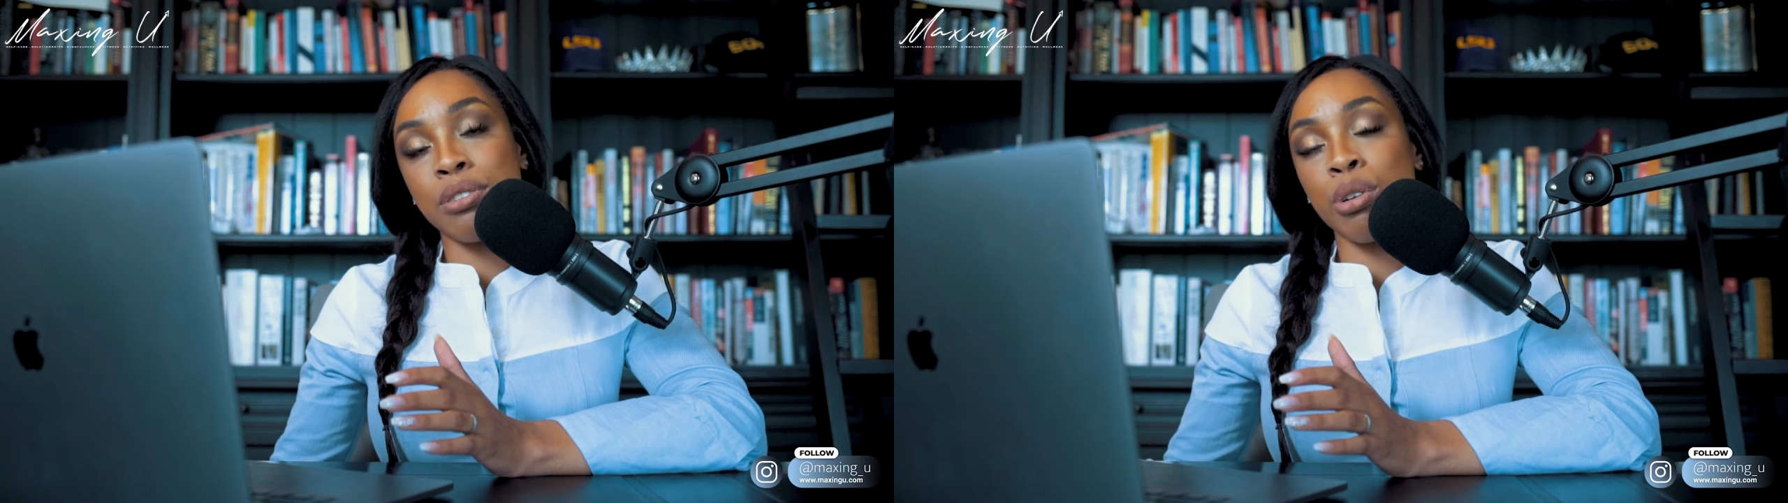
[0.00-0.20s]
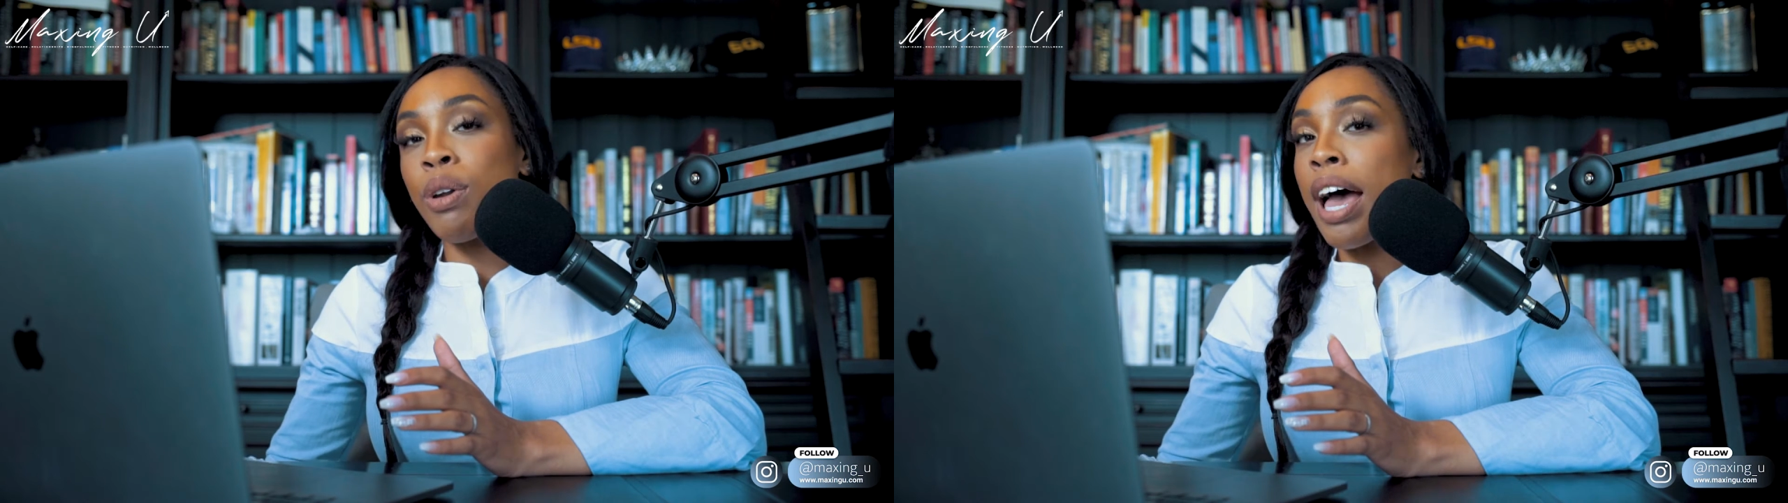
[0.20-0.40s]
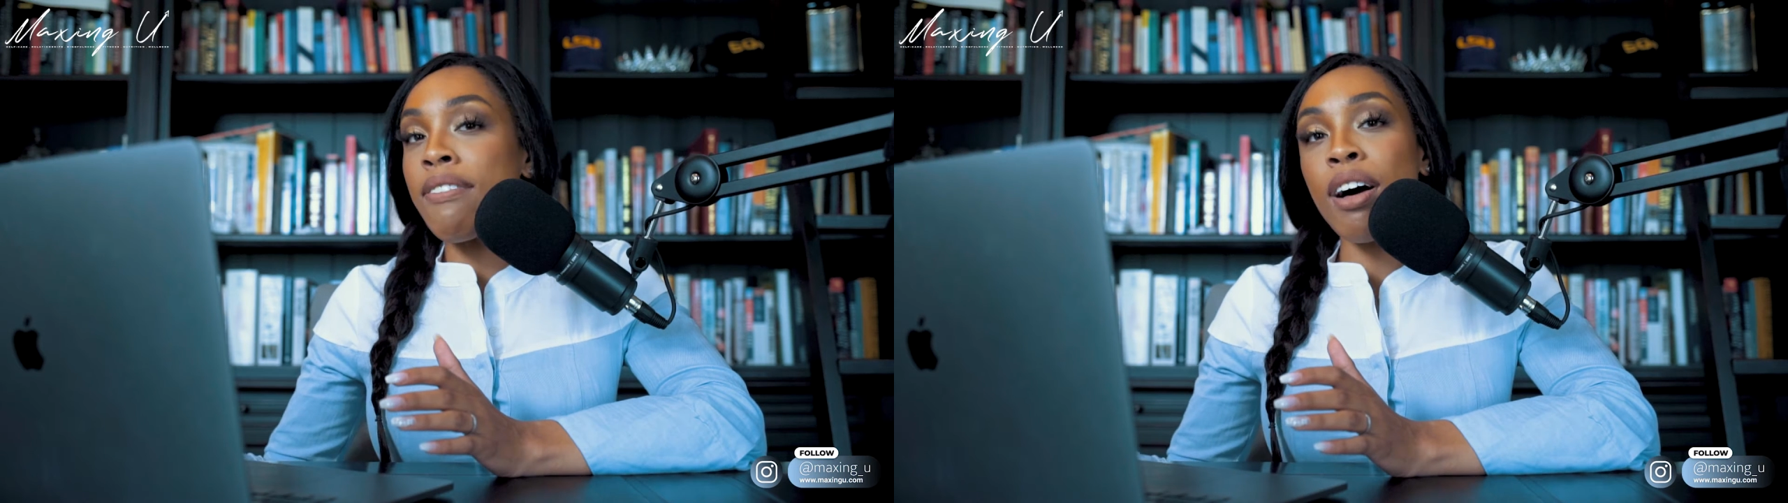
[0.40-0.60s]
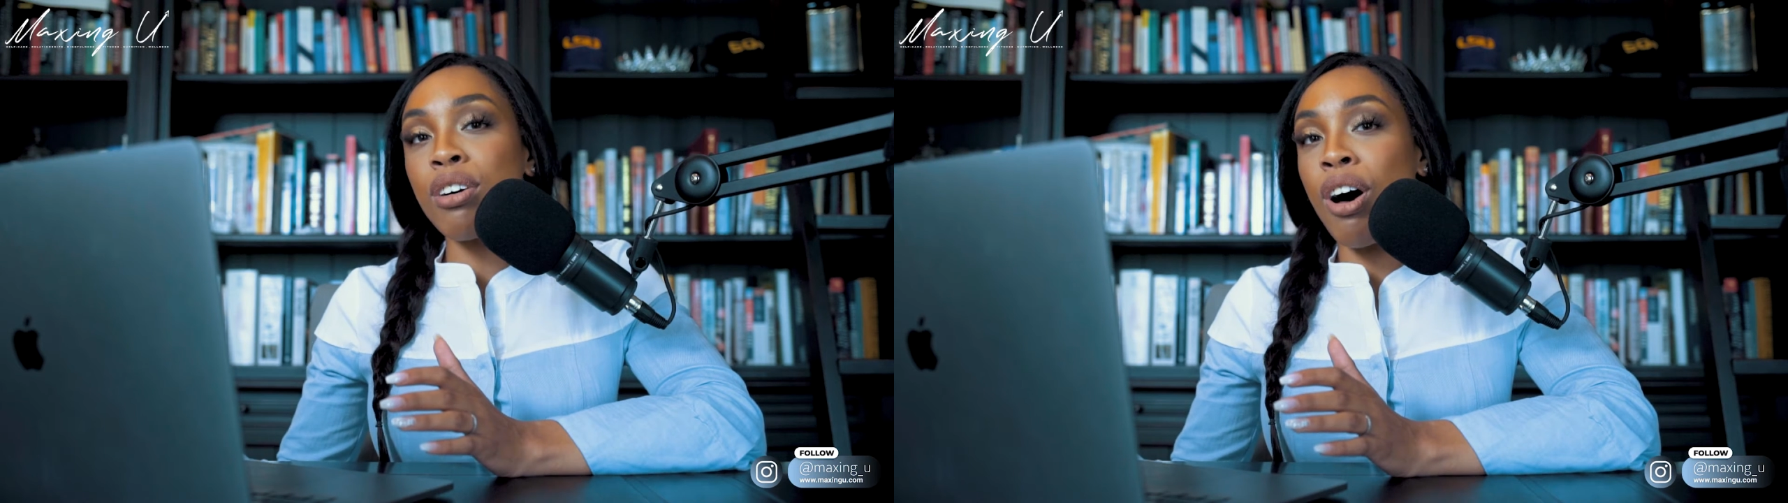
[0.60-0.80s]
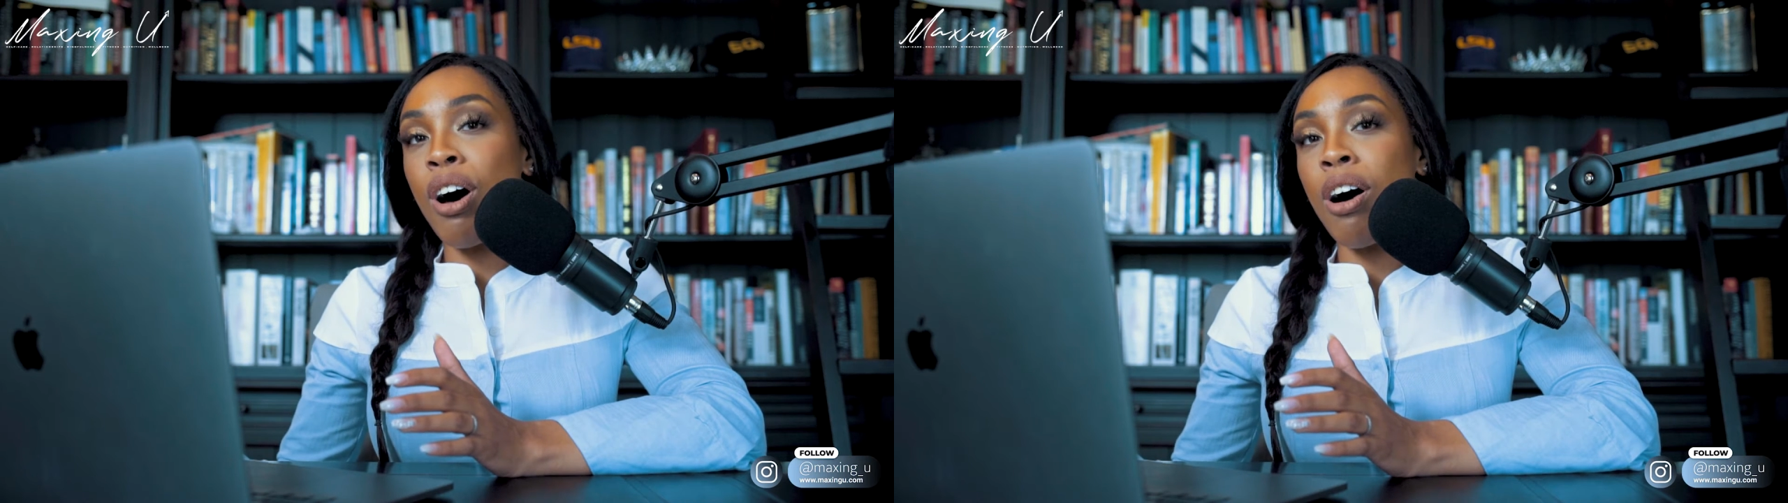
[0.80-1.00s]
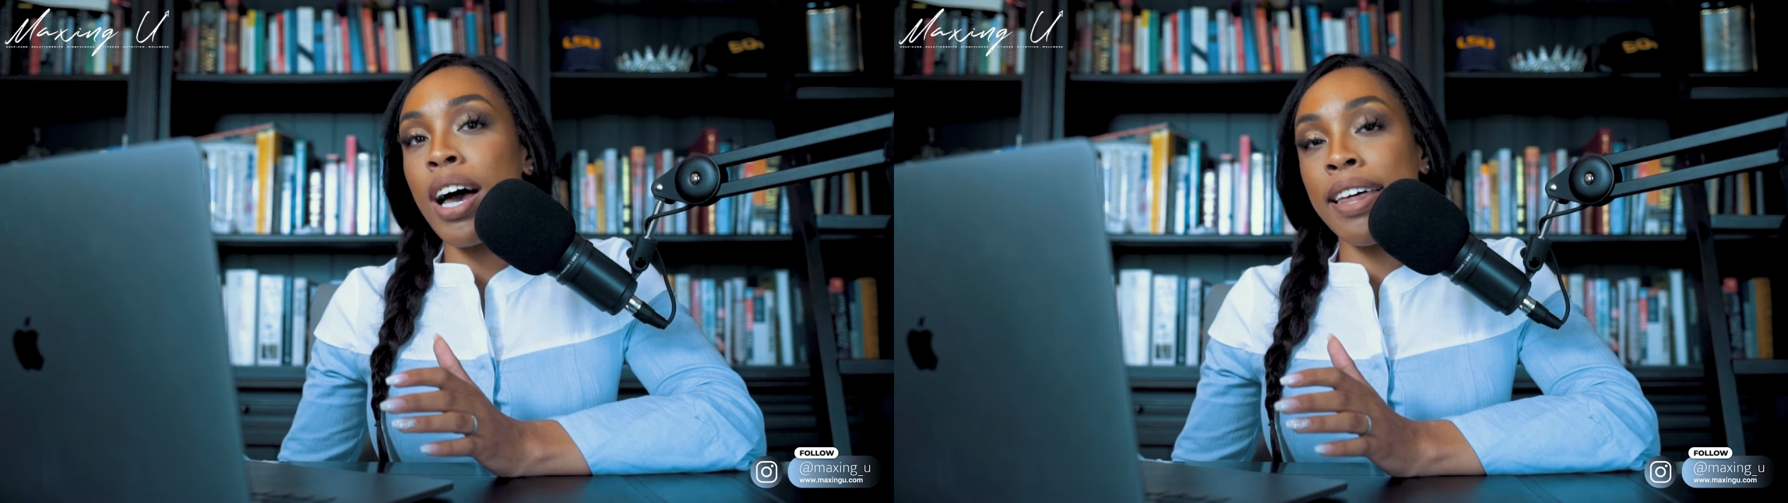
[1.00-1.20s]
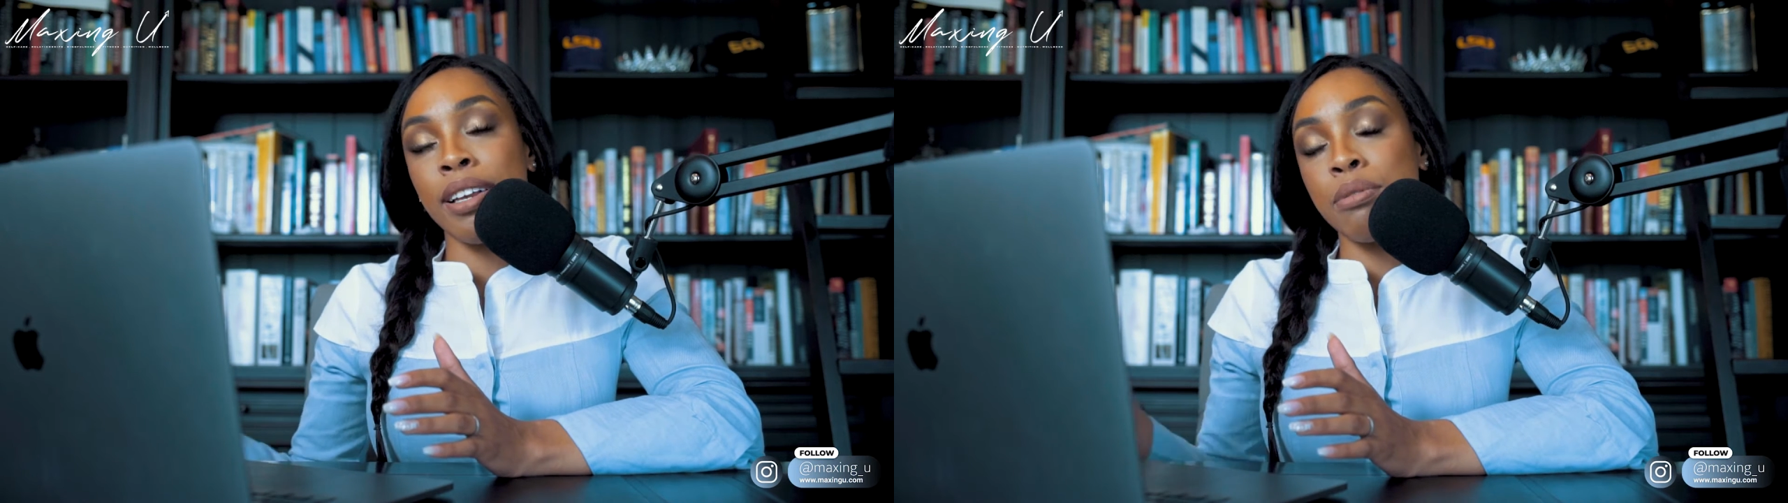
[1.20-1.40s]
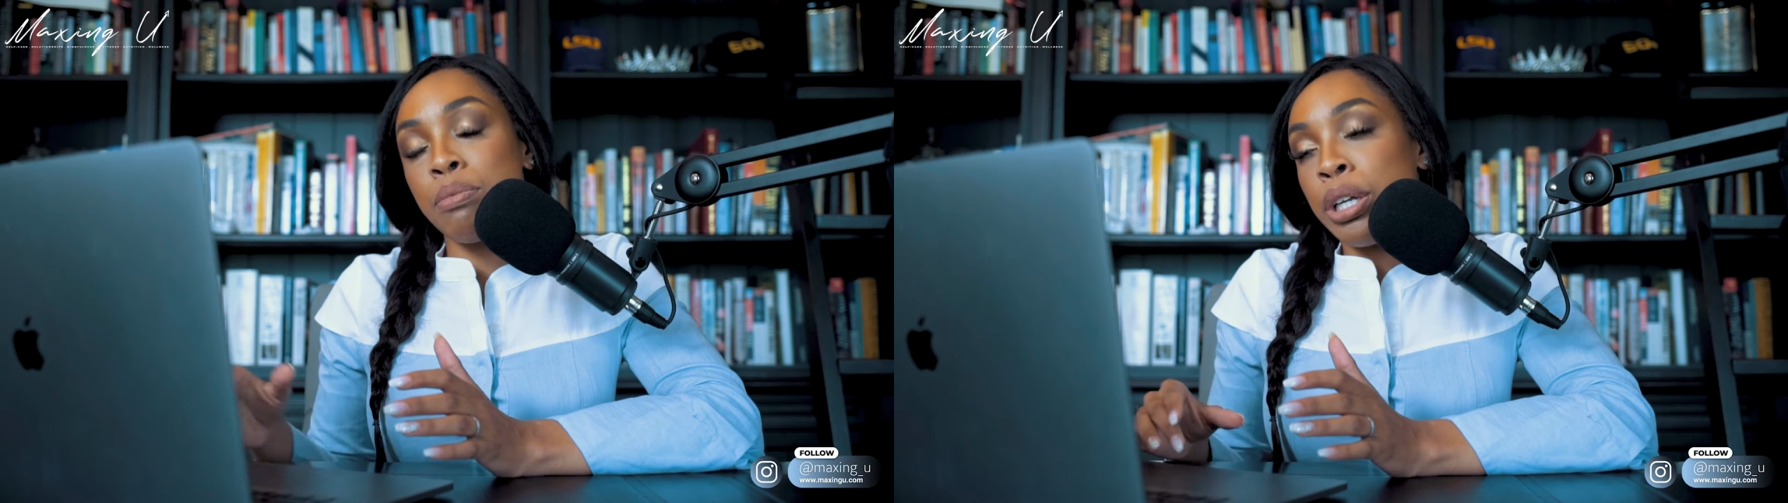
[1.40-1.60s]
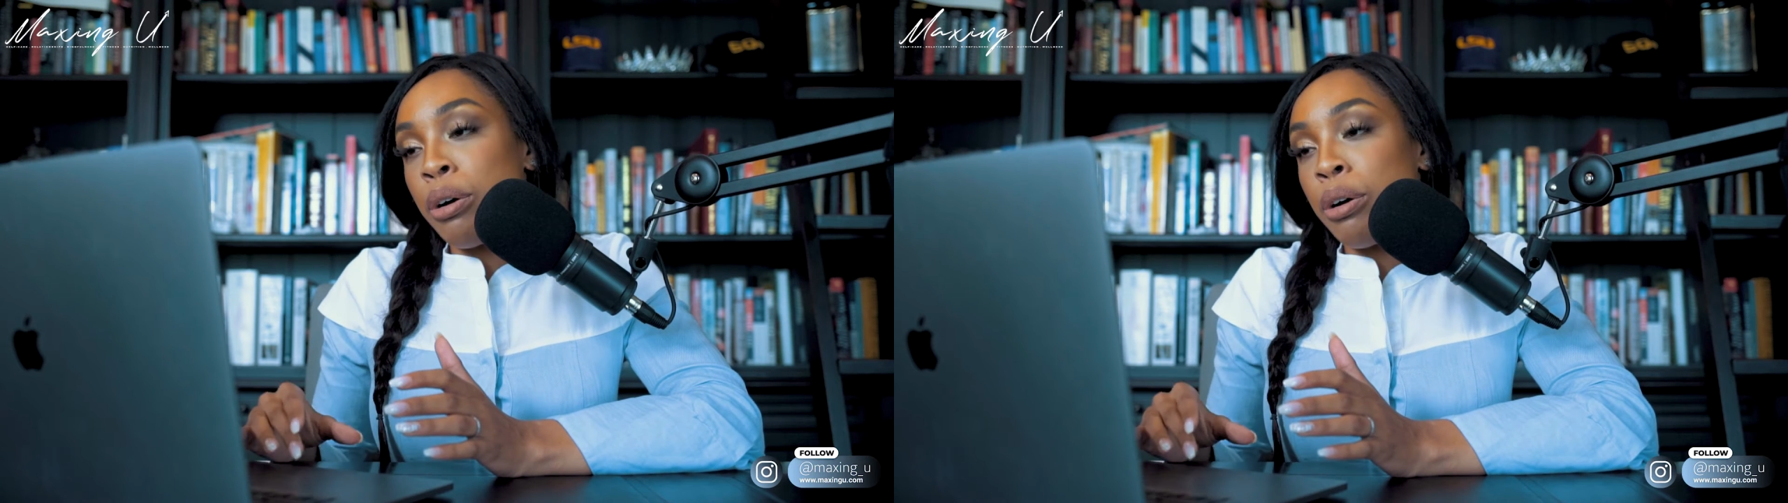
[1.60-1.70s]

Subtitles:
So don't have alcohol and then,